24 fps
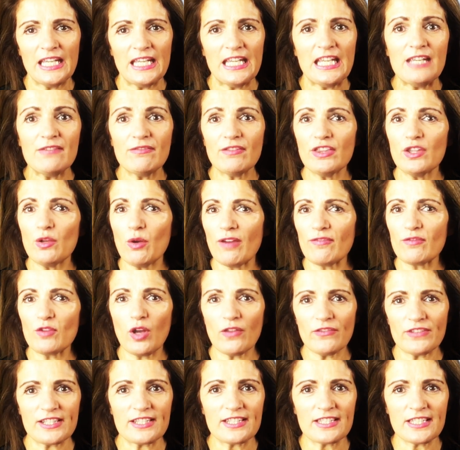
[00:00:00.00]
Even though I've
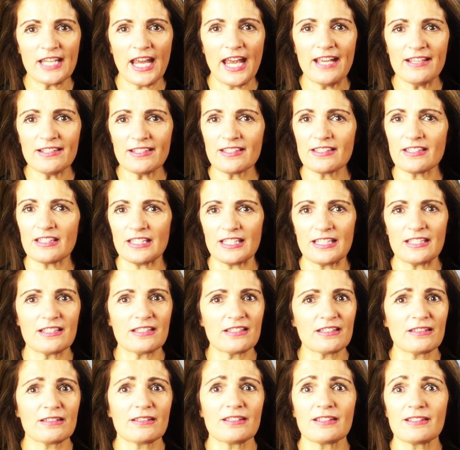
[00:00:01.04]
got this test and
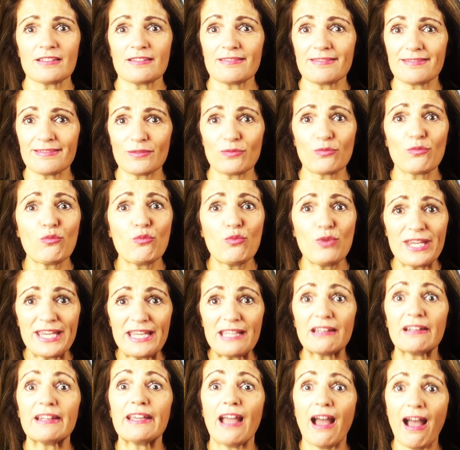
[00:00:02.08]
it's
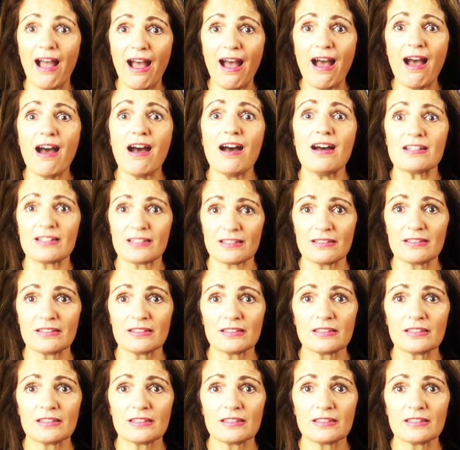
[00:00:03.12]
really hard,